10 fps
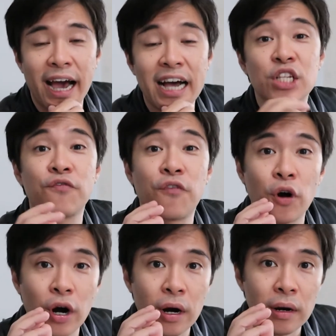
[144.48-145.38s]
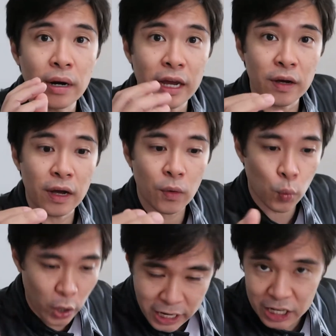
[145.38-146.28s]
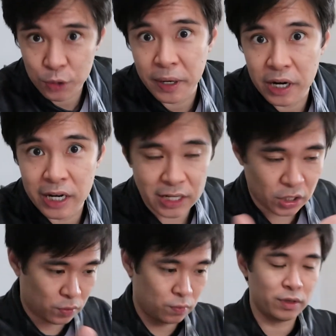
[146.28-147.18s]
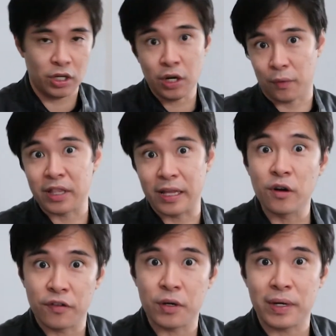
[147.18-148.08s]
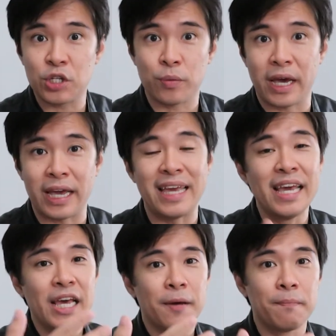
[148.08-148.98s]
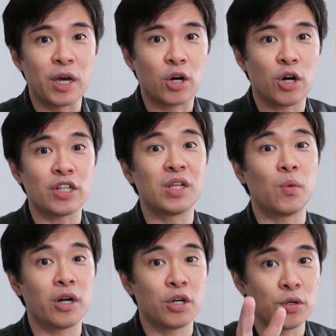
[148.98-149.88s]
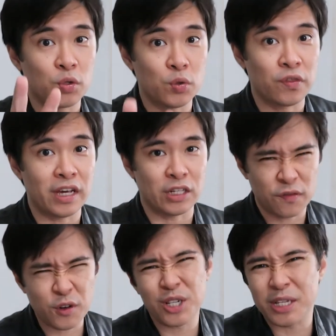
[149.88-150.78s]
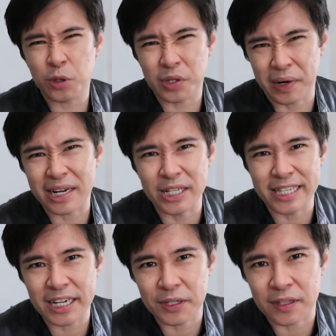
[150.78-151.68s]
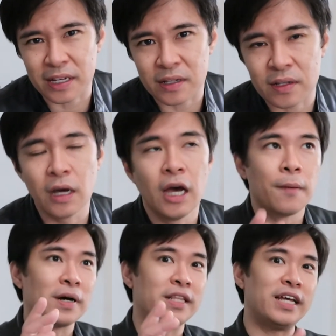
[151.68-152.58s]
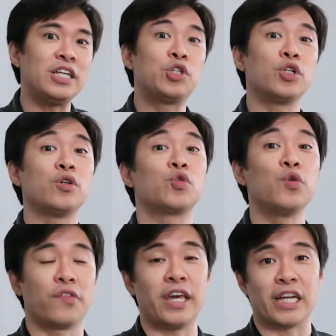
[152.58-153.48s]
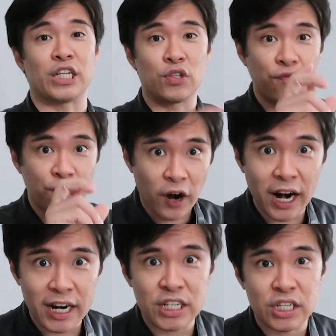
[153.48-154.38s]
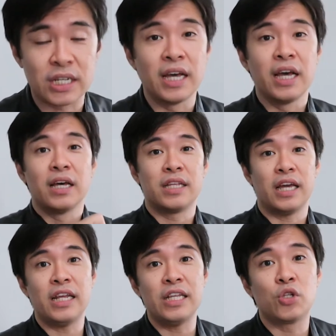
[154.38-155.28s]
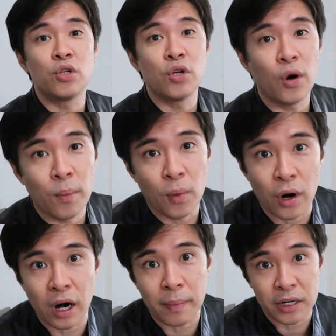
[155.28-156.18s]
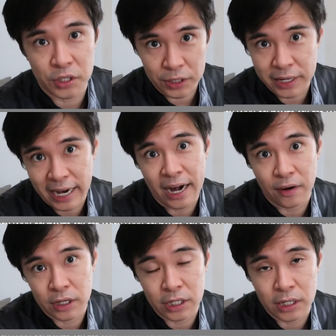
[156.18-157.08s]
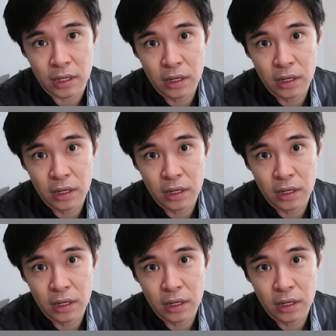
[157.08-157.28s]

ask for work experience, you know, when they look for your resume, because they want to know two things. Of course, they don't directly tell you this, but they need to know two things. First, they need to know more about your character.